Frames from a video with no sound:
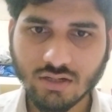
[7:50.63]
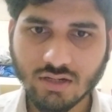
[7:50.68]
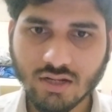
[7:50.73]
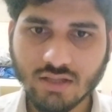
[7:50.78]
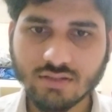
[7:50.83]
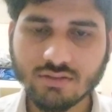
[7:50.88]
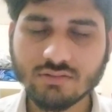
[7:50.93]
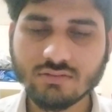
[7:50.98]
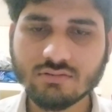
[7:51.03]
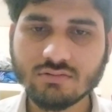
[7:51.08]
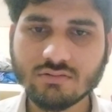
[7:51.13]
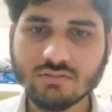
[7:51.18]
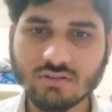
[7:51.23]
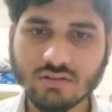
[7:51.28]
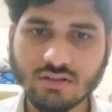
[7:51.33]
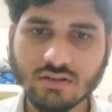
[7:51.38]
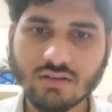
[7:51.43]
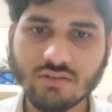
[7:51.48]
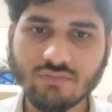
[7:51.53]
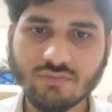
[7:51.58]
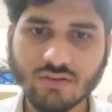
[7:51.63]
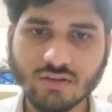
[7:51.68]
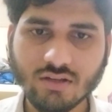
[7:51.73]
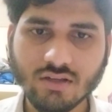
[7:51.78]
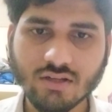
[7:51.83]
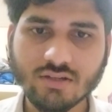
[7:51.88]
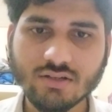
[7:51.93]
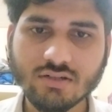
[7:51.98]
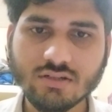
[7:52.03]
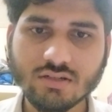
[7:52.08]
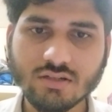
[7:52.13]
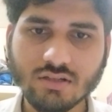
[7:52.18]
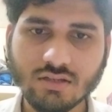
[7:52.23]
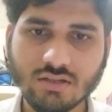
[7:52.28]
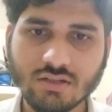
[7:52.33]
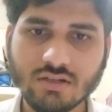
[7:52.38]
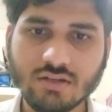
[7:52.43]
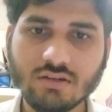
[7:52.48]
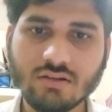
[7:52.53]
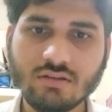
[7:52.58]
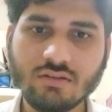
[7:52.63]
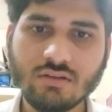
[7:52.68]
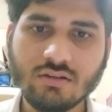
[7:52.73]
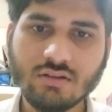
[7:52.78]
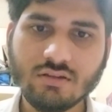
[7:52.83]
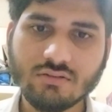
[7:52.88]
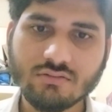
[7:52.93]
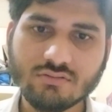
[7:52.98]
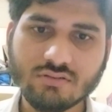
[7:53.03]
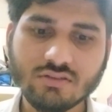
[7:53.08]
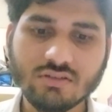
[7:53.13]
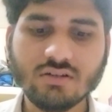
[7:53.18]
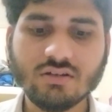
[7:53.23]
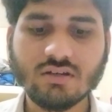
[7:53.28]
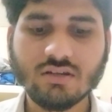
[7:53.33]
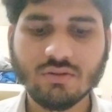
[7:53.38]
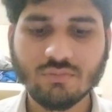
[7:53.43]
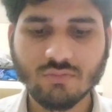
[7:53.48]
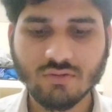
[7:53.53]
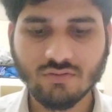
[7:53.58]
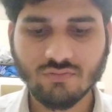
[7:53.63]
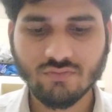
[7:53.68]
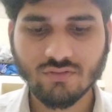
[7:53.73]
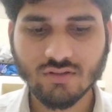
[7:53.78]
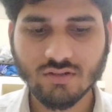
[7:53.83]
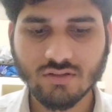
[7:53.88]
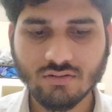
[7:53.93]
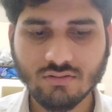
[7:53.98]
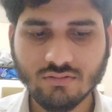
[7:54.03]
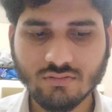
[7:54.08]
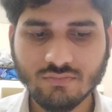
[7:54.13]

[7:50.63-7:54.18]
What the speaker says: less significant in southern hemisphere,